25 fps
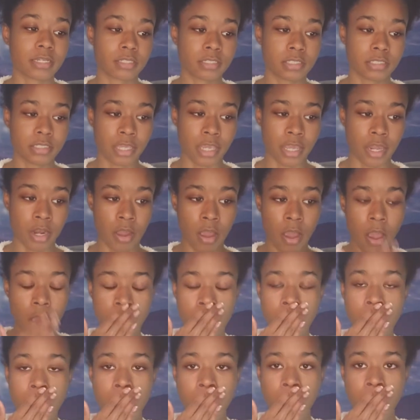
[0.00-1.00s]
the skin
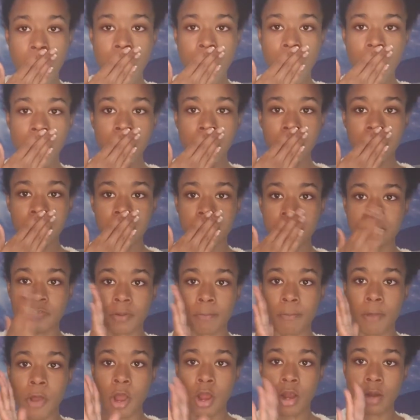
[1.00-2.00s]

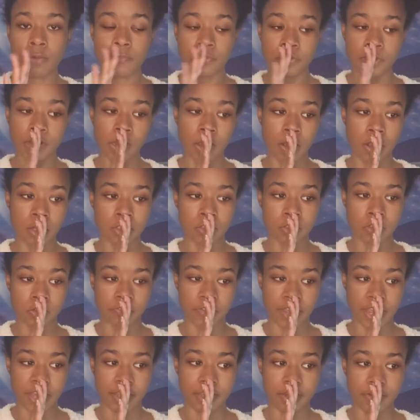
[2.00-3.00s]
from harmful
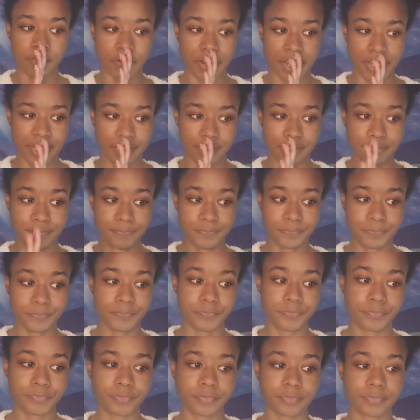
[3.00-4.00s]
ultraviolet rays.
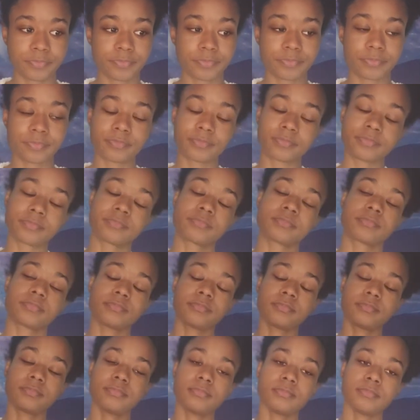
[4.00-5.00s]

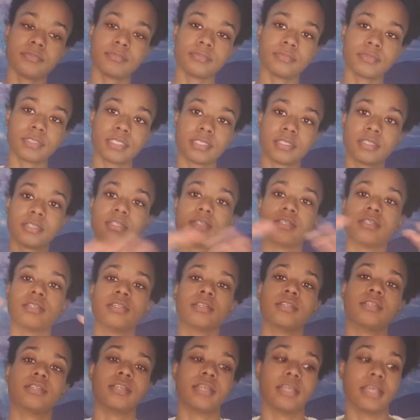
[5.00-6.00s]

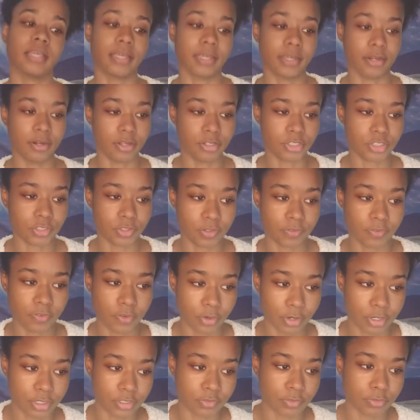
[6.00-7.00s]
It can also, of
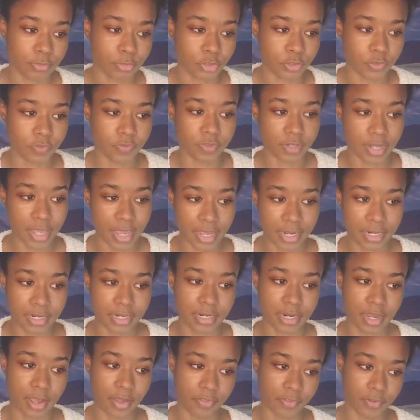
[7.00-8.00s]
course, remove lead
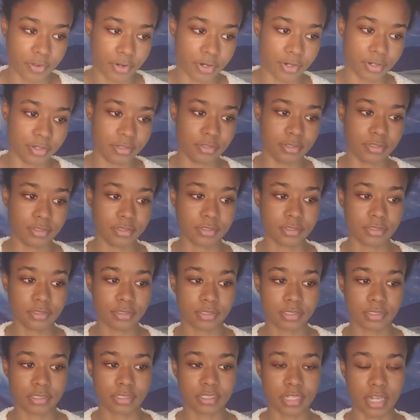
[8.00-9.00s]
and other
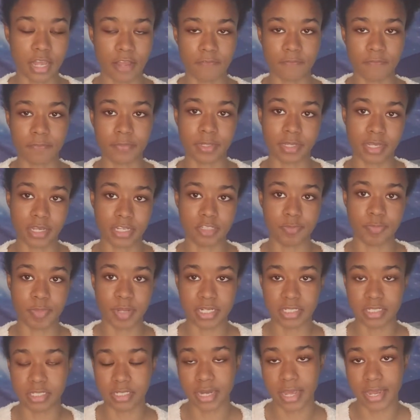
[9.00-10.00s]
stuff because
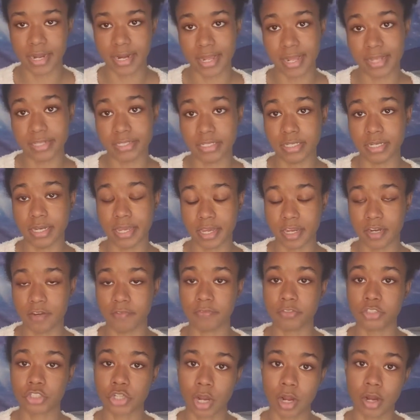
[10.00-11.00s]
bentonite has a
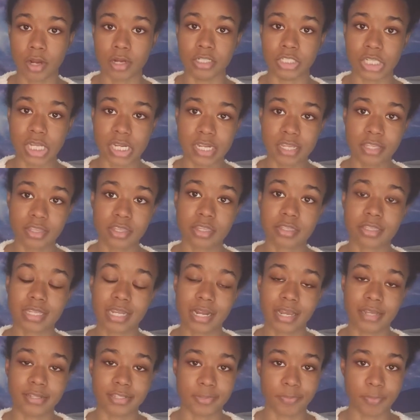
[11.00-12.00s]
negative charge. Anything that
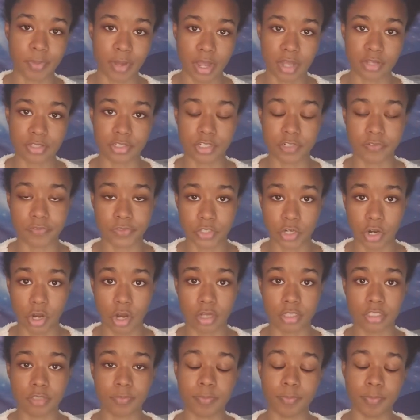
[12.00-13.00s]
has a positive
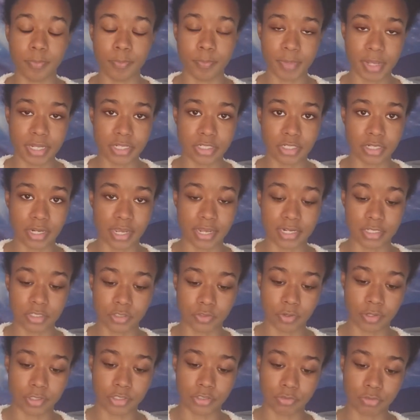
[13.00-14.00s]
charge, bentonite is
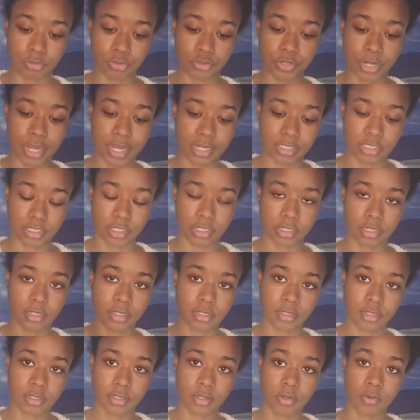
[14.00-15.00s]
going to attract it,
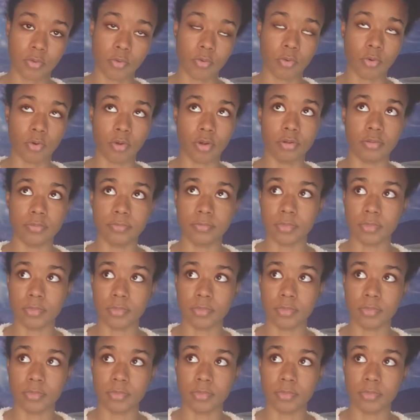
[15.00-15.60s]
or